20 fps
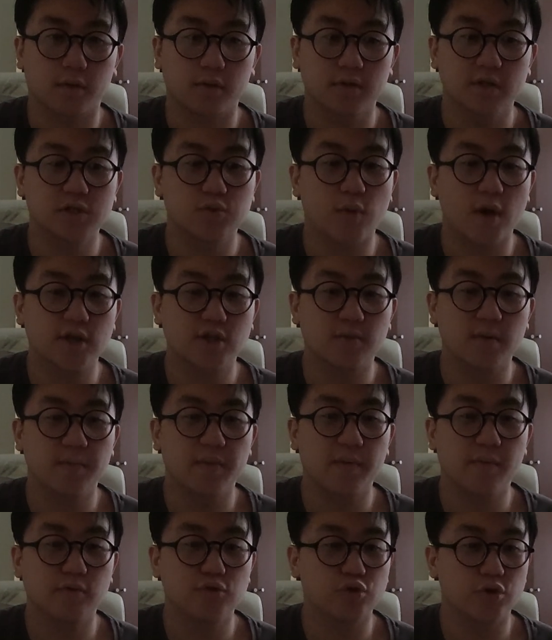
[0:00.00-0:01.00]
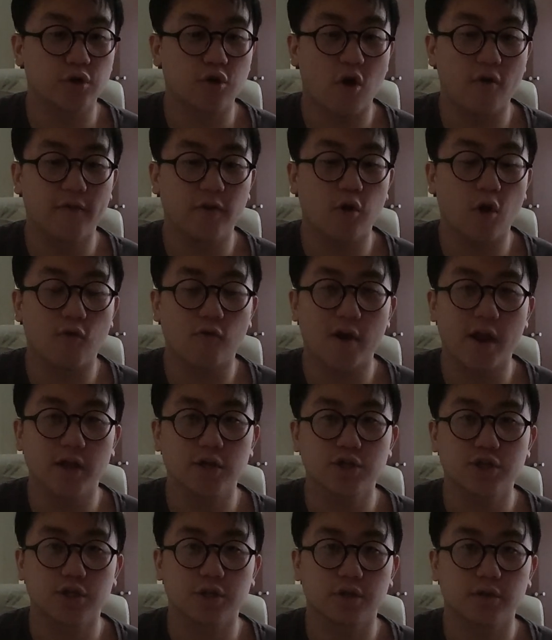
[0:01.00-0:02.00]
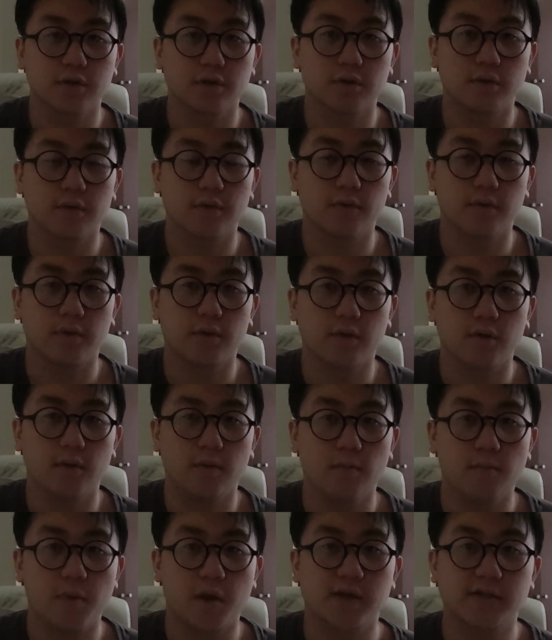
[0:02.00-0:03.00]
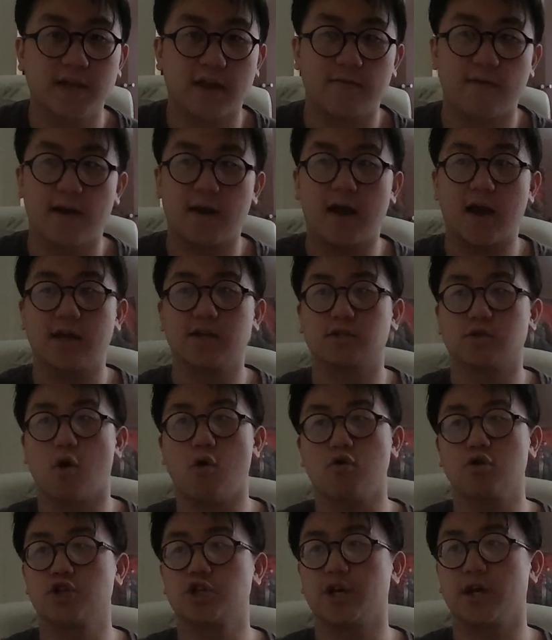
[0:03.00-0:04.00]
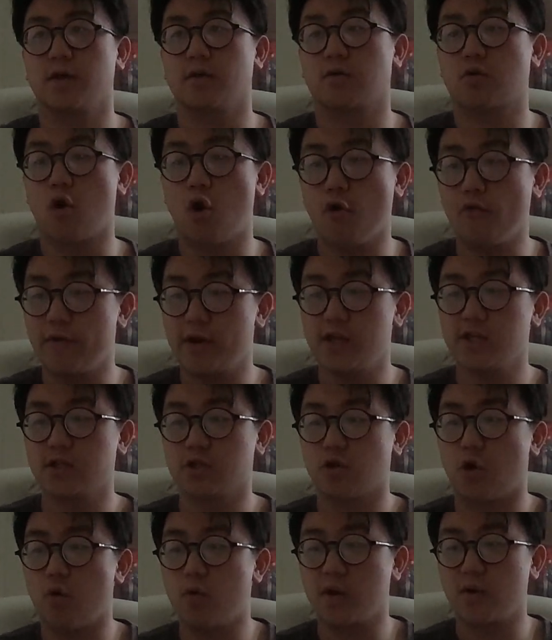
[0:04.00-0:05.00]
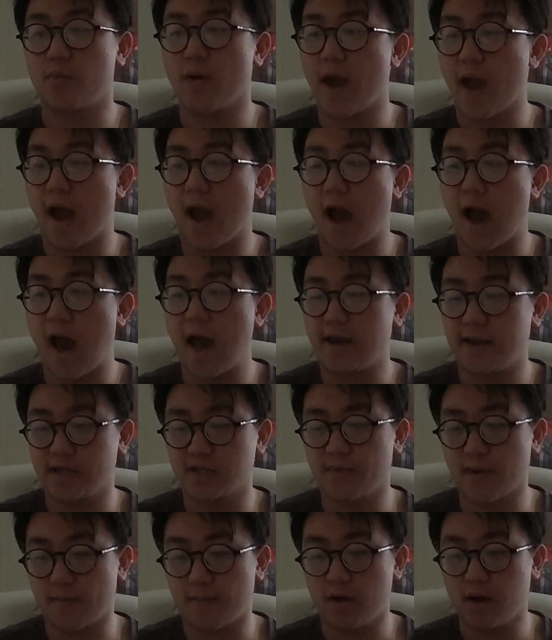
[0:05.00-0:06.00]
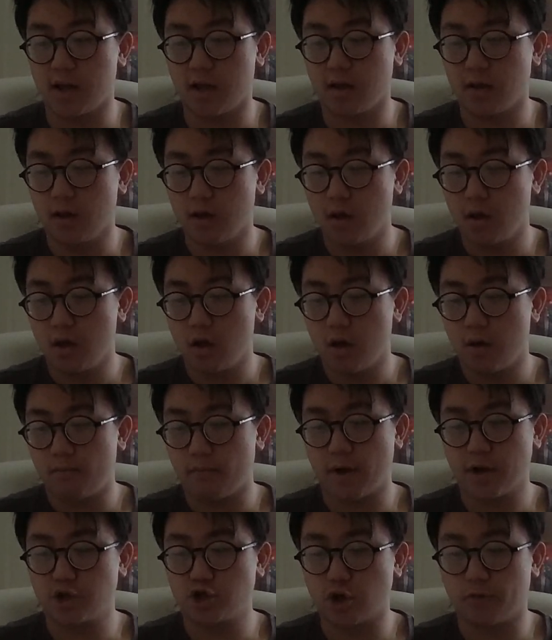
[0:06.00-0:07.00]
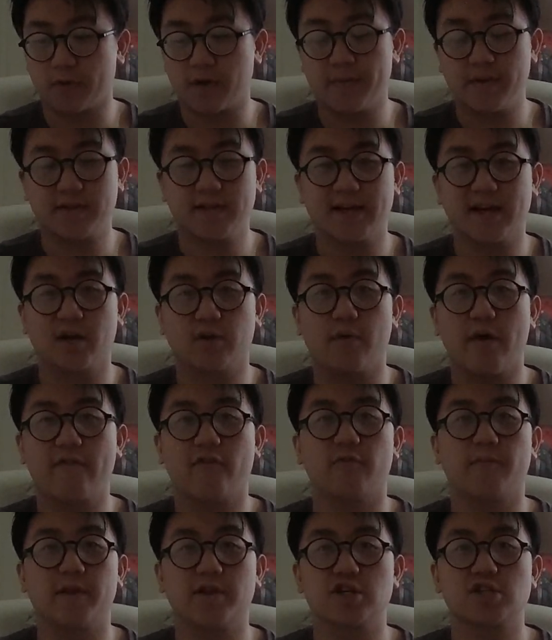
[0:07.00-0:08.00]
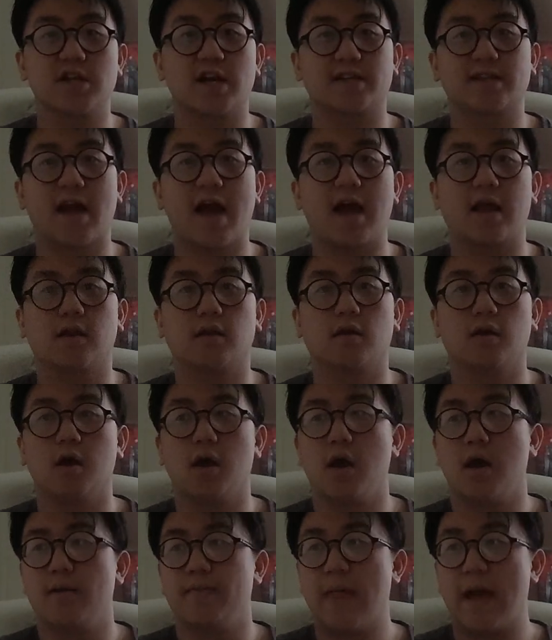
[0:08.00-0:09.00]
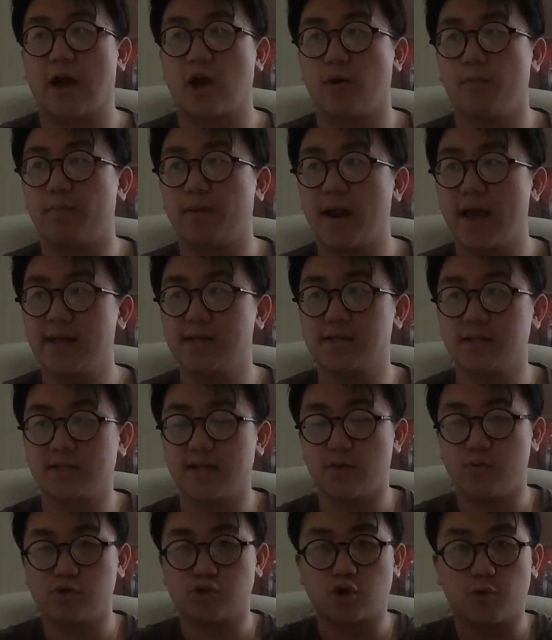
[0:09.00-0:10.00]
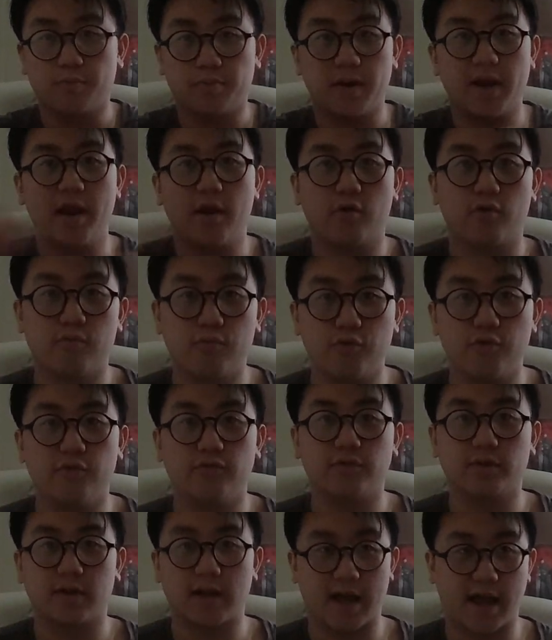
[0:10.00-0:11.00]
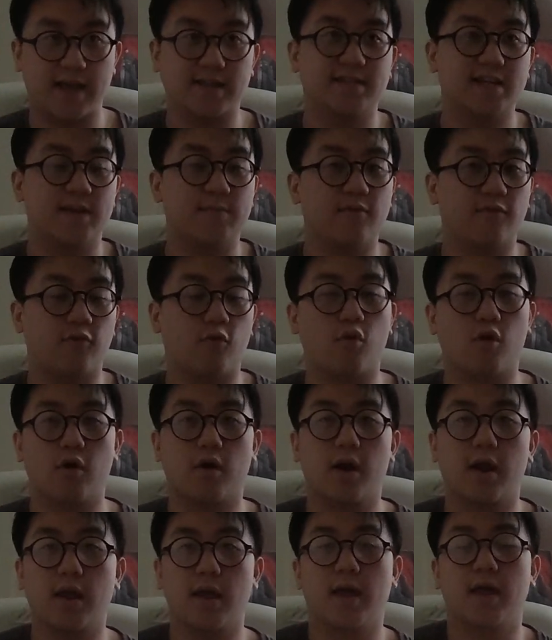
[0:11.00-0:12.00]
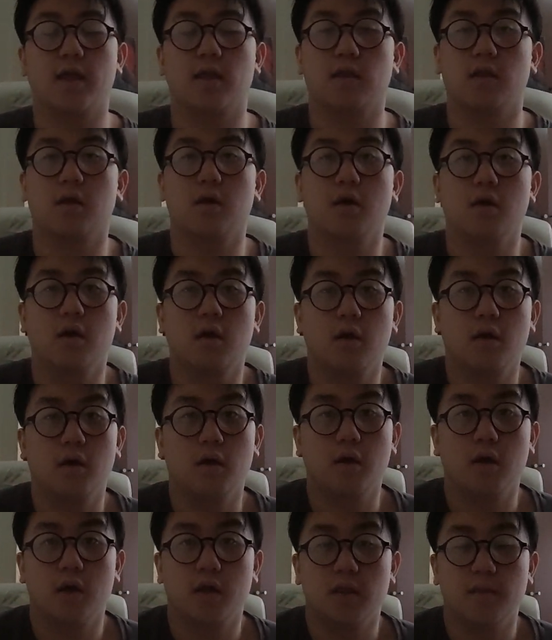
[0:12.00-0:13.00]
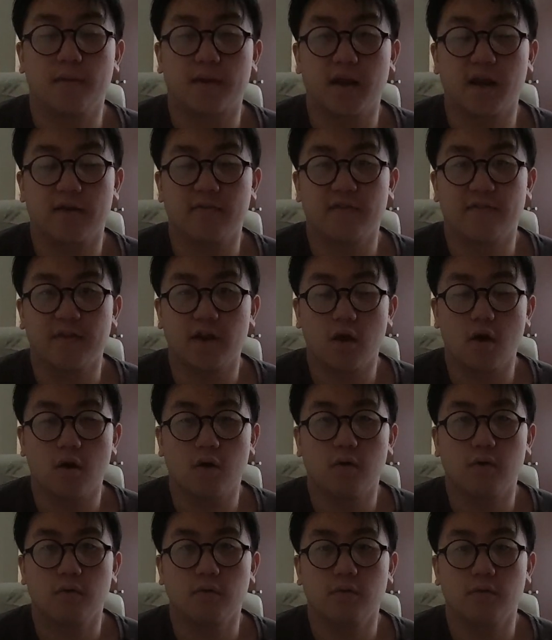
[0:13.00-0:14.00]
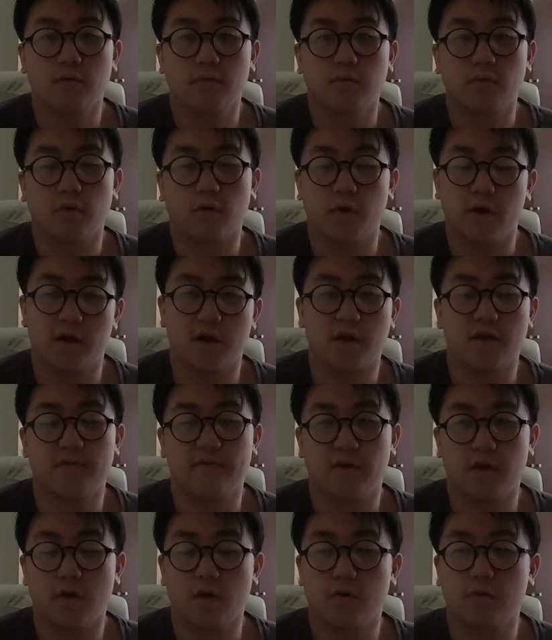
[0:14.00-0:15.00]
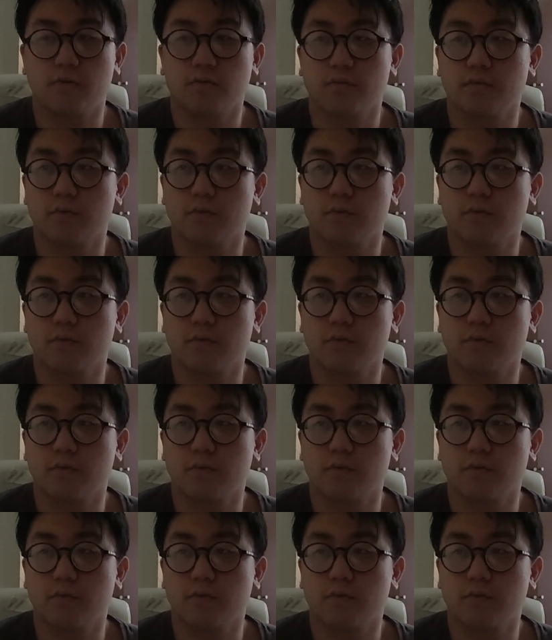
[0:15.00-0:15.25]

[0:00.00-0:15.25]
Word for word: This is why so many people during COVID got rich because they realized, oh shit, COVID isn't the only way I need to make money. My job can be taken away from me just like that. Their complacency was completely removed, like I said before in the beginning of the video or another video.